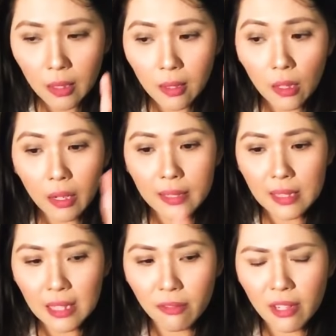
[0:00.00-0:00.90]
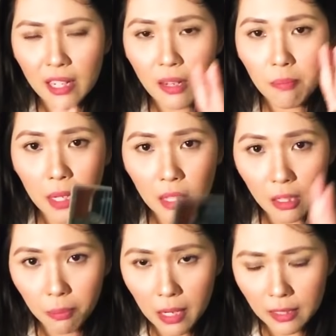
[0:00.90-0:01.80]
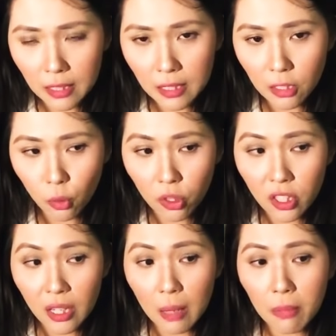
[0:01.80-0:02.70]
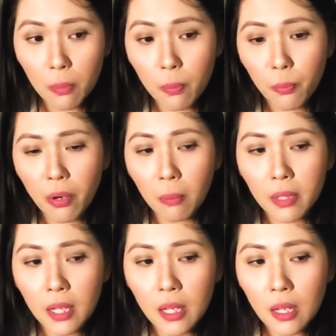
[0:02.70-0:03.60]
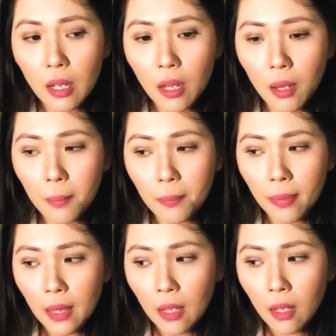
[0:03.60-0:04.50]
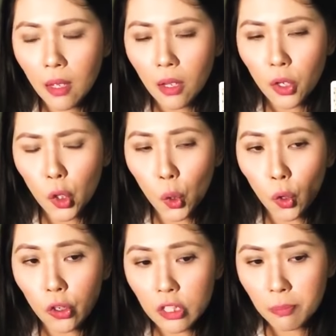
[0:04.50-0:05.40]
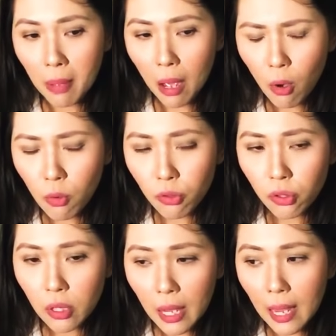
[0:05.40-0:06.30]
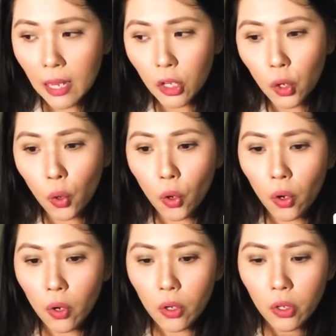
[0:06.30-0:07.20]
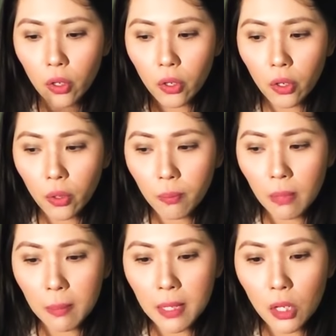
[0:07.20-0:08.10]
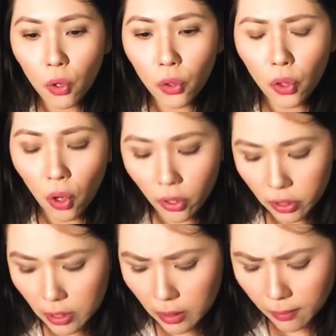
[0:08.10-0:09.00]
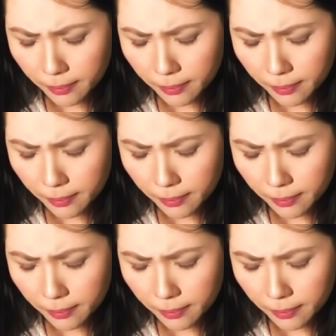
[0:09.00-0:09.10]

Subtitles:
not necessarily be third party situation, can be probably your spouse and your maybe your daughter,